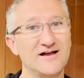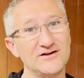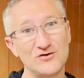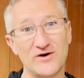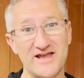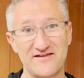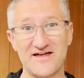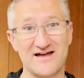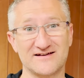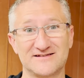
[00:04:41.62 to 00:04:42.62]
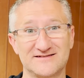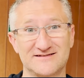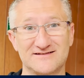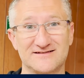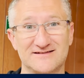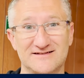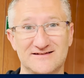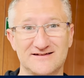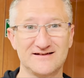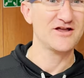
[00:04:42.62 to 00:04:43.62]
you'll hear that.
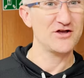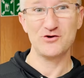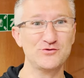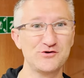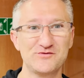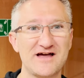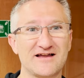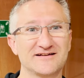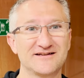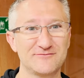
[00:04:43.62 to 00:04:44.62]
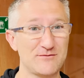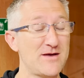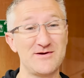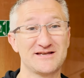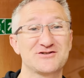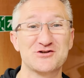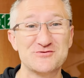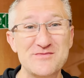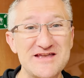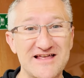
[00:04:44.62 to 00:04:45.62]
Who knew that? Maybe it's just
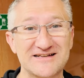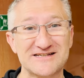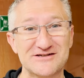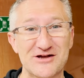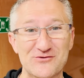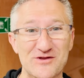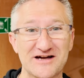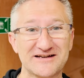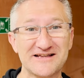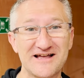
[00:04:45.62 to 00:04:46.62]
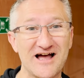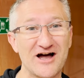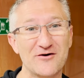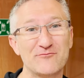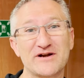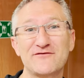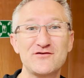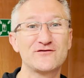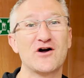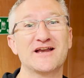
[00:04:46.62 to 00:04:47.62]
me that didn't know that. But if
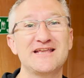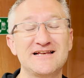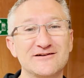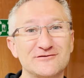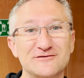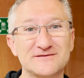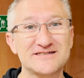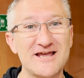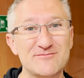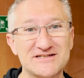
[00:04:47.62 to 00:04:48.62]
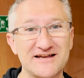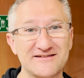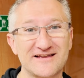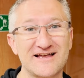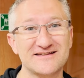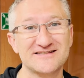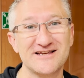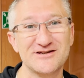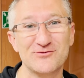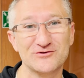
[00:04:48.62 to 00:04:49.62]
you've got any little tips like that
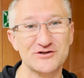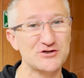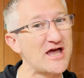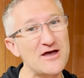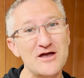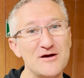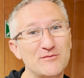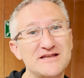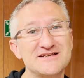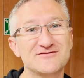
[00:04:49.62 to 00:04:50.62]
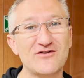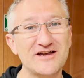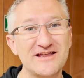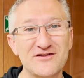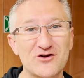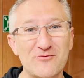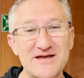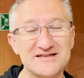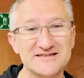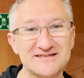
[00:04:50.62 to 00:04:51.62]
you want to share, please write in the
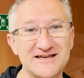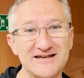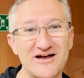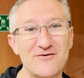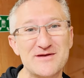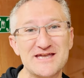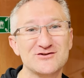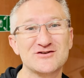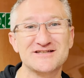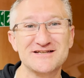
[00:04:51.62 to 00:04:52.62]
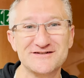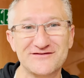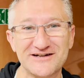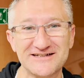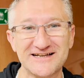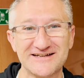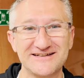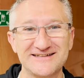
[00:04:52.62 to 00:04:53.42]
comments. I'd be interested to find out.